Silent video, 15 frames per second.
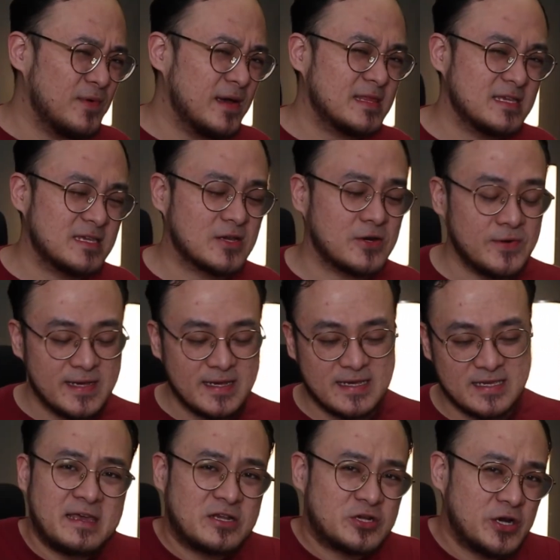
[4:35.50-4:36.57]
where this is going.
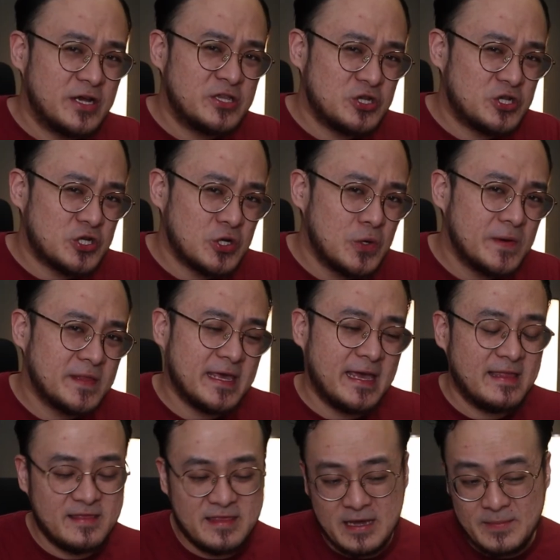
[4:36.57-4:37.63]
They're trying to show
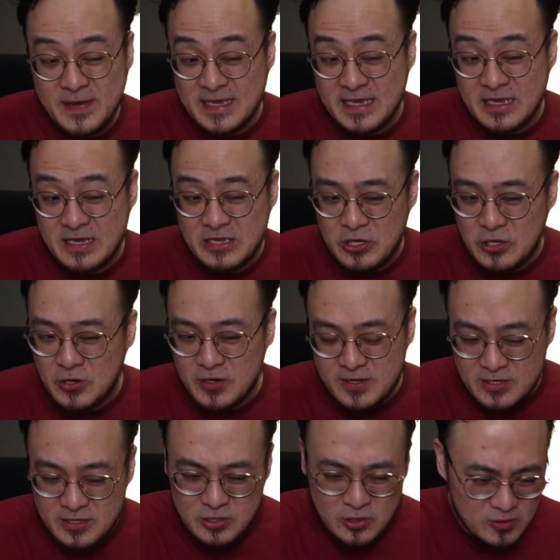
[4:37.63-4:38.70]
that they are making cured
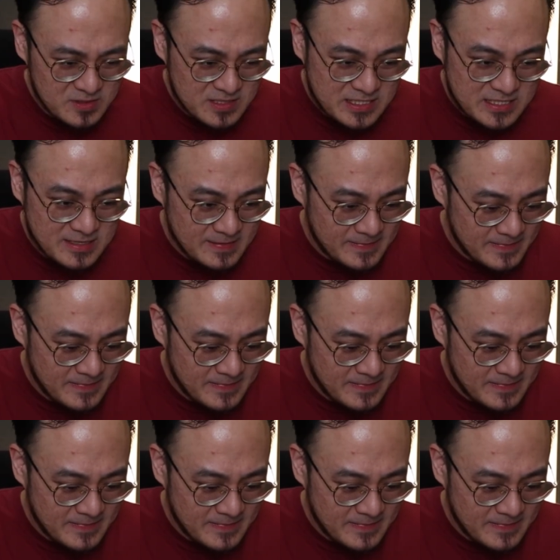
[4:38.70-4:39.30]
yolks.